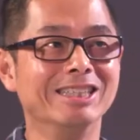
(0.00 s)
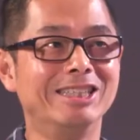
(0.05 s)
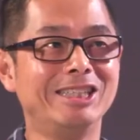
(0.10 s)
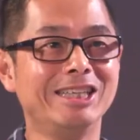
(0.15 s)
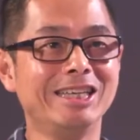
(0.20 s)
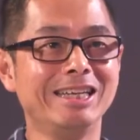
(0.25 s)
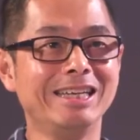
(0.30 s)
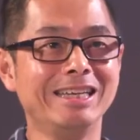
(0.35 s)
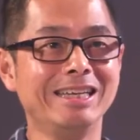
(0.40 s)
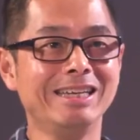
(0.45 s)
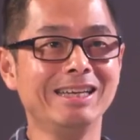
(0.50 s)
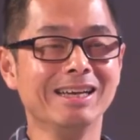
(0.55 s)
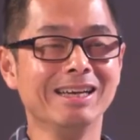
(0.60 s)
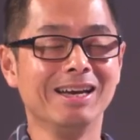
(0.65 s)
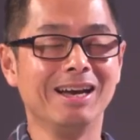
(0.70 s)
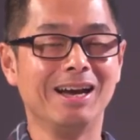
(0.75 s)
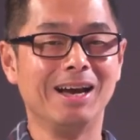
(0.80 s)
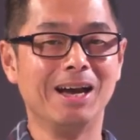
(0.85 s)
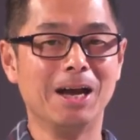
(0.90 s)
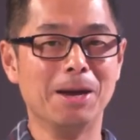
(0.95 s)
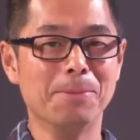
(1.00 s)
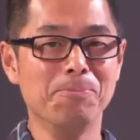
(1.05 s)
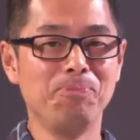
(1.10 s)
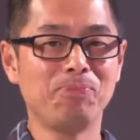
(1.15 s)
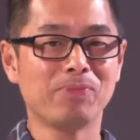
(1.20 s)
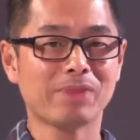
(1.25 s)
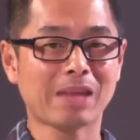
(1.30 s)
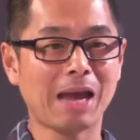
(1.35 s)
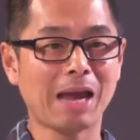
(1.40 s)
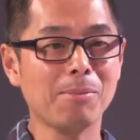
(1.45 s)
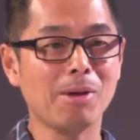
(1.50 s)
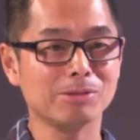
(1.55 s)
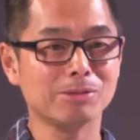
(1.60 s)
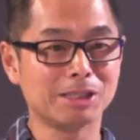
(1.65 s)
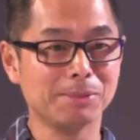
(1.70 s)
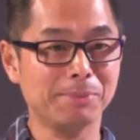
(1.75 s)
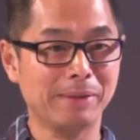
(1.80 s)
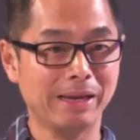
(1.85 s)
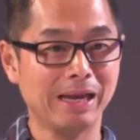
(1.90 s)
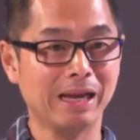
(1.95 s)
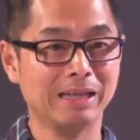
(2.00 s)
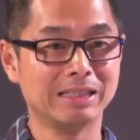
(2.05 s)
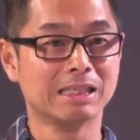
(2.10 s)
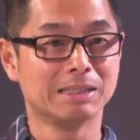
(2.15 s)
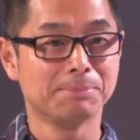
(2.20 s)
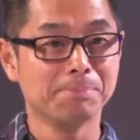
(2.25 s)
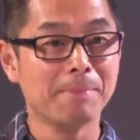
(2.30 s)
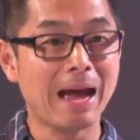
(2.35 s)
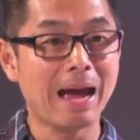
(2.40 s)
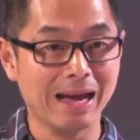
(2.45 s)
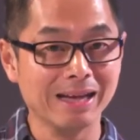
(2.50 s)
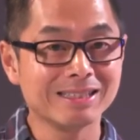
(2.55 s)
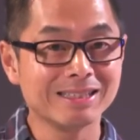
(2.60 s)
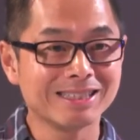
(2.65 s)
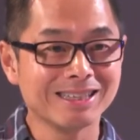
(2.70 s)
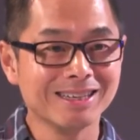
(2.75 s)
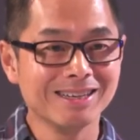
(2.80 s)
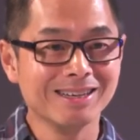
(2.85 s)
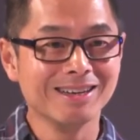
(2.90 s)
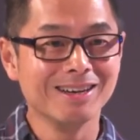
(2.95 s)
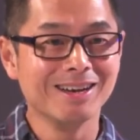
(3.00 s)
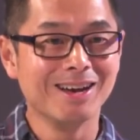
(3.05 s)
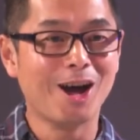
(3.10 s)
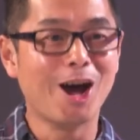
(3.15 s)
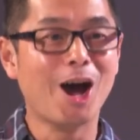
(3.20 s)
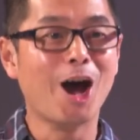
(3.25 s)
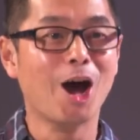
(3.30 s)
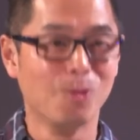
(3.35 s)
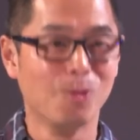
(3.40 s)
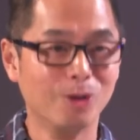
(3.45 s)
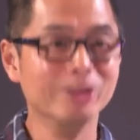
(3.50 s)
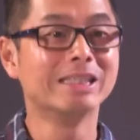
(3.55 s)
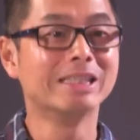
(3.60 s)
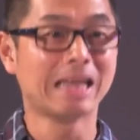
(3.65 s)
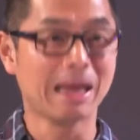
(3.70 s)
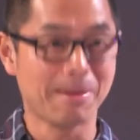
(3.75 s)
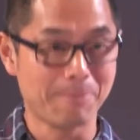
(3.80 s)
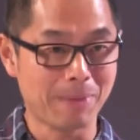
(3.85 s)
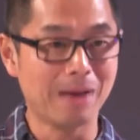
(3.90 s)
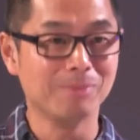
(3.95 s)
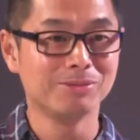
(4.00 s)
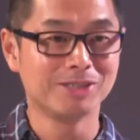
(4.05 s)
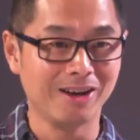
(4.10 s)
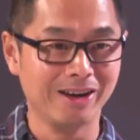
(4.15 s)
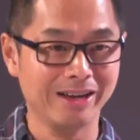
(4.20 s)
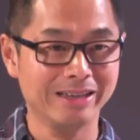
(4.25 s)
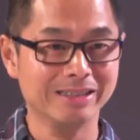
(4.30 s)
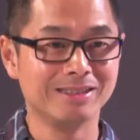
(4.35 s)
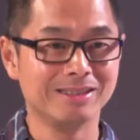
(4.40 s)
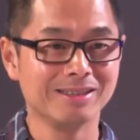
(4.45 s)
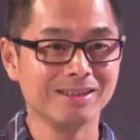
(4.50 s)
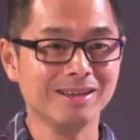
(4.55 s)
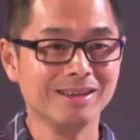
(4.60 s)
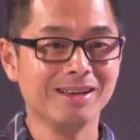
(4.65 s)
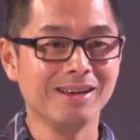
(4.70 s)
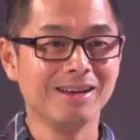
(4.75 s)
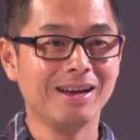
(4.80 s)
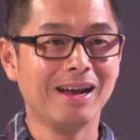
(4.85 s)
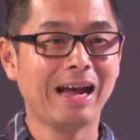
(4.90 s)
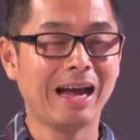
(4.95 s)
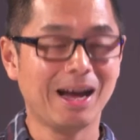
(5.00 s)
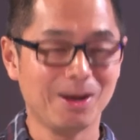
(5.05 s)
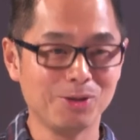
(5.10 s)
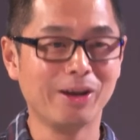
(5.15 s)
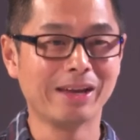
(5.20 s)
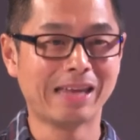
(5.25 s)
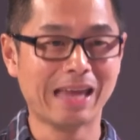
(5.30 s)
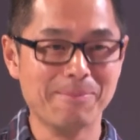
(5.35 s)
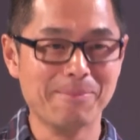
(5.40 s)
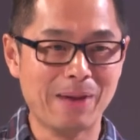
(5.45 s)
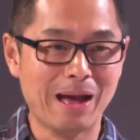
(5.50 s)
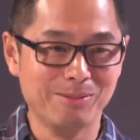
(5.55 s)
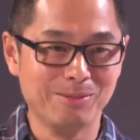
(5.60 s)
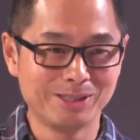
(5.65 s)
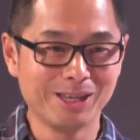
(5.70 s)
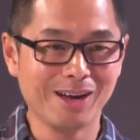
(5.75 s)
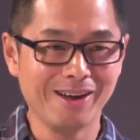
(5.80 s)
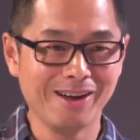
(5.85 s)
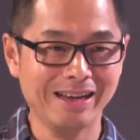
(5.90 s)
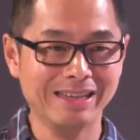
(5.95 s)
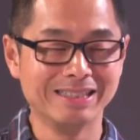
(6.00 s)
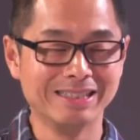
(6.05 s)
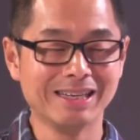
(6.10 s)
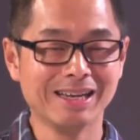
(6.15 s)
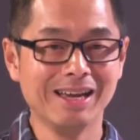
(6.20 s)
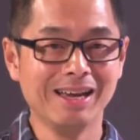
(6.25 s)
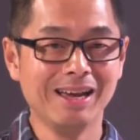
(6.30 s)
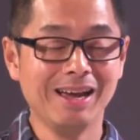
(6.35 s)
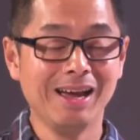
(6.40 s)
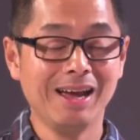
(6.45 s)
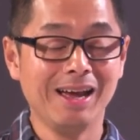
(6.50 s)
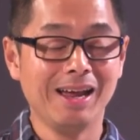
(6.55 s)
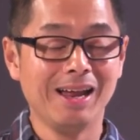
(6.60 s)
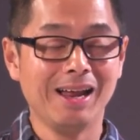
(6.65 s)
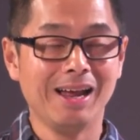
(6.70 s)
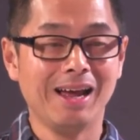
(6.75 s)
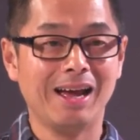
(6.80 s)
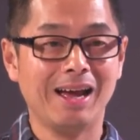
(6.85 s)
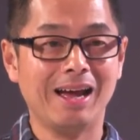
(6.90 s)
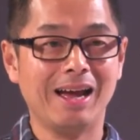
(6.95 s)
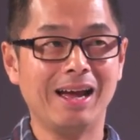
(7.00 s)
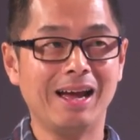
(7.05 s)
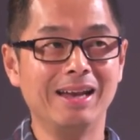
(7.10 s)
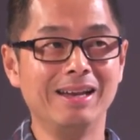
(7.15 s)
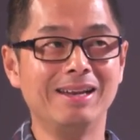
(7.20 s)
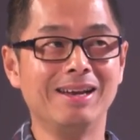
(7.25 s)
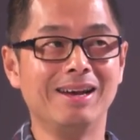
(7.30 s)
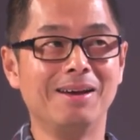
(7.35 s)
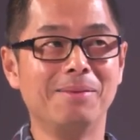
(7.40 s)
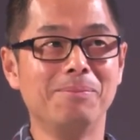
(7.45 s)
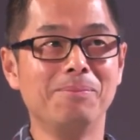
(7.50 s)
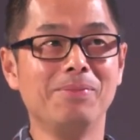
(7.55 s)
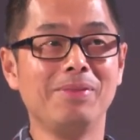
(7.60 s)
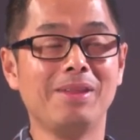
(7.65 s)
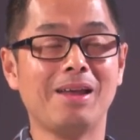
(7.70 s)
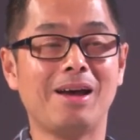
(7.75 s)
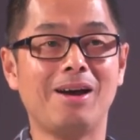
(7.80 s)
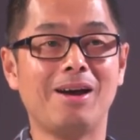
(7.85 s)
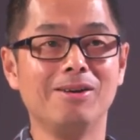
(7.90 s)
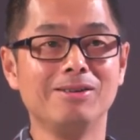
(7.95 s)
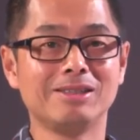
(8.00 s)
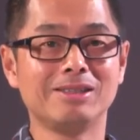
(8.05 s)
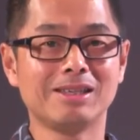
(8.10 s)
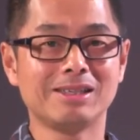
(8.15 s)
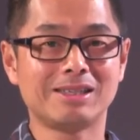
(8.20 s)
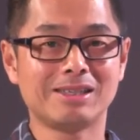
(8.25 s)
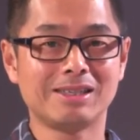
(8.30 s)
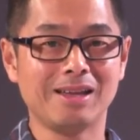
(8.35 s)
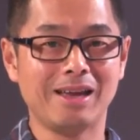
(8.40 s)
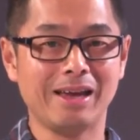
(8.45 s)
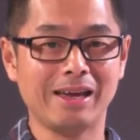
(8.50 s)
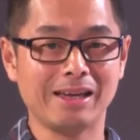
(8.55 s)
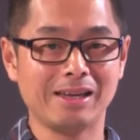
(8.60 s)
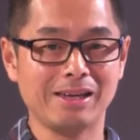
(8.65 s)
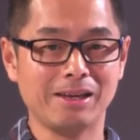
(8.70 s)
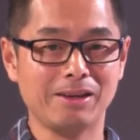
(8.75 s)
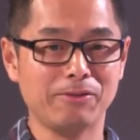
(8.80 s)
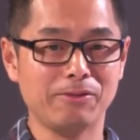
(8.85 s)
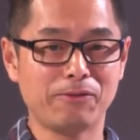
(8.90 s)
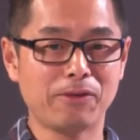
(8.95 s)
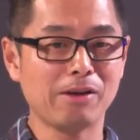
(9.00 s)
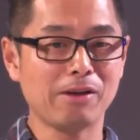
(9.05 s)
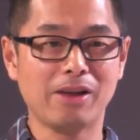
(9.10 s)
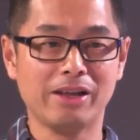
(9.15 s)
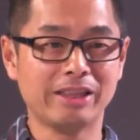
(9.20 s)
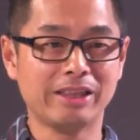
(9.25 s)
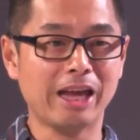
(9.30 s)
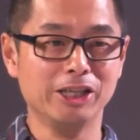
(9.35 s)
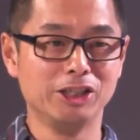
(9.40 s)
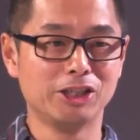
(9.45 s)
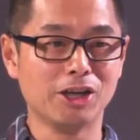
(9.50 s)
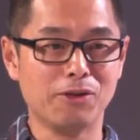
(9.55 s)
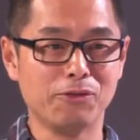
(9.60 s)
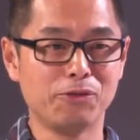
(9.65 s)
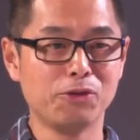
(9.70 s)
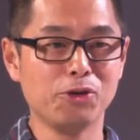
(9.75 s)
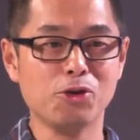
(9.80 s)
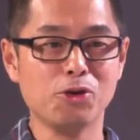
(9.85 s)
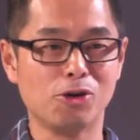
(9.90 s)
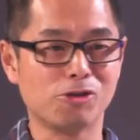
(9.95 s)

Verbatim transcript: she um, came up to me and says, Matt, I want to get baptized. How do I get baptized? And um, I was just like, it felt like deja vu or